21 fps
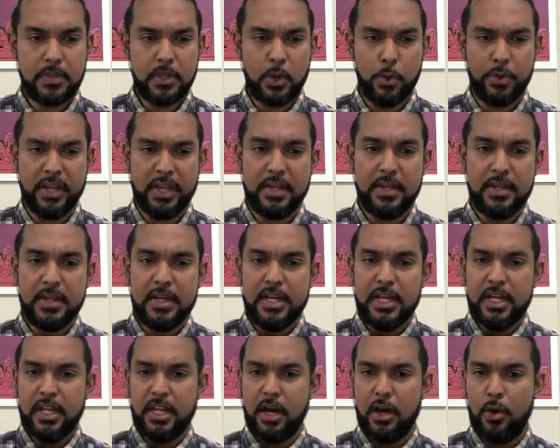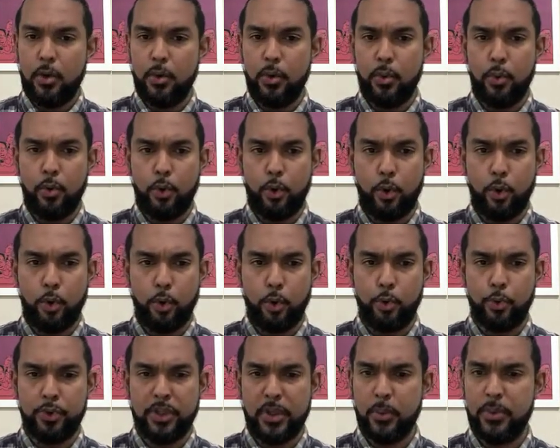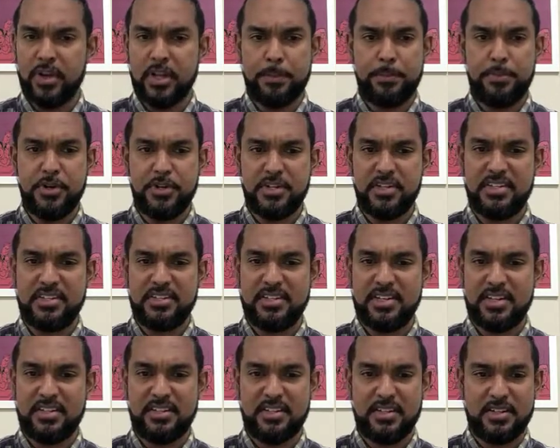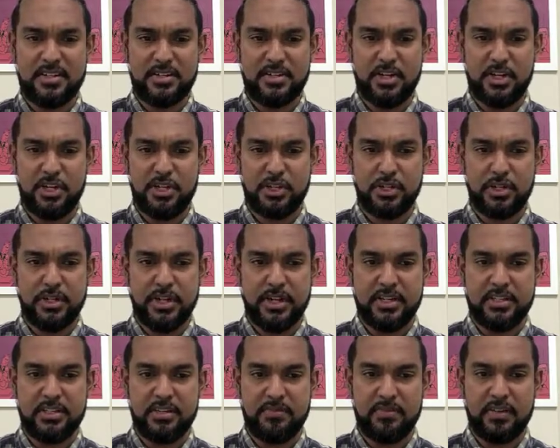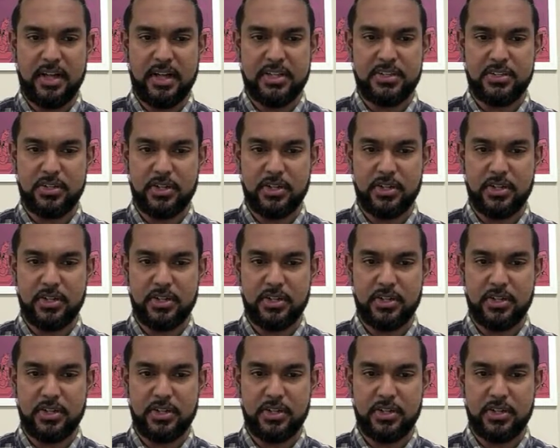Okay, now they want to purchase 10 additional acres of land.